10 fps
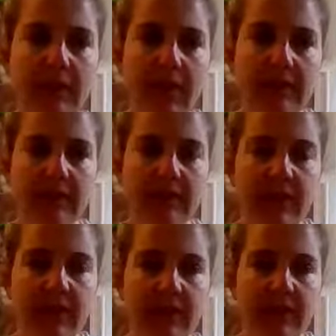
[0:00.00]

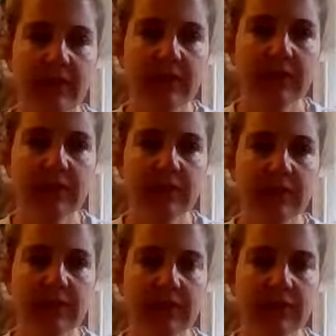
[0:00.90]
Exhale,
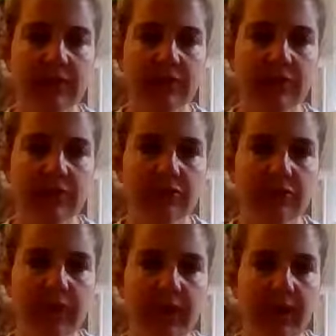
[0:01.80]
release your
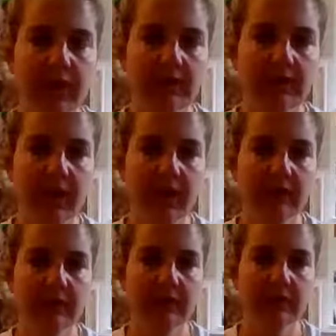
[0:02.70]
spine
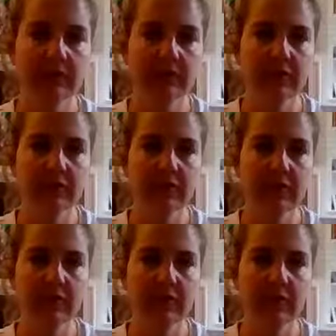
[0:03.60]
back down to the
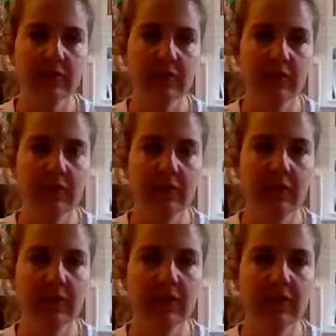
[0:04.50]
ground. Good,
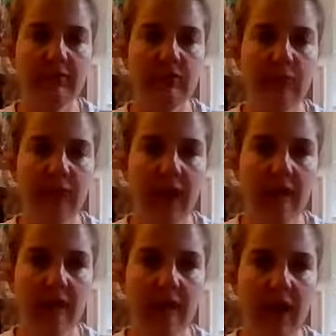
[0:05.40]
now if you have
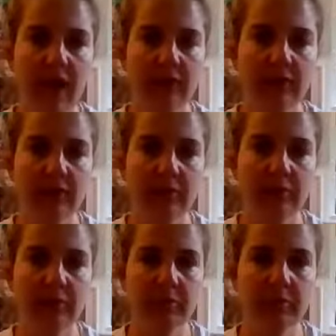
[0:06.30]
a block, you
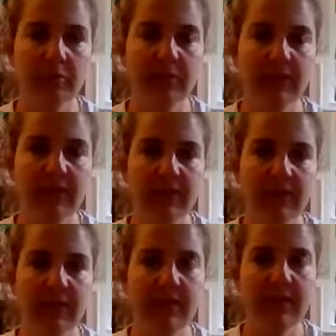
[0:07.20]
can place
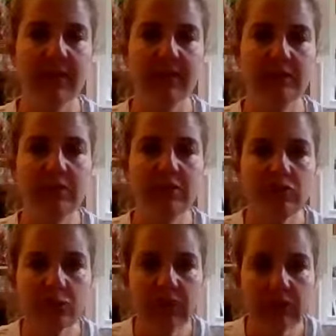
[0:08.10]
it in
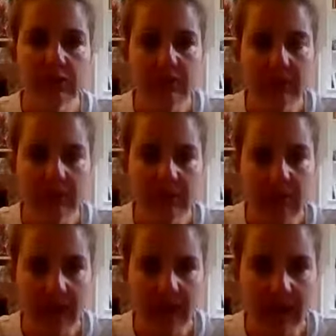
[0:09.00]
between your
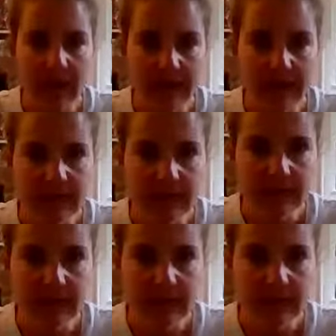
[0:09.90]
inner thighs.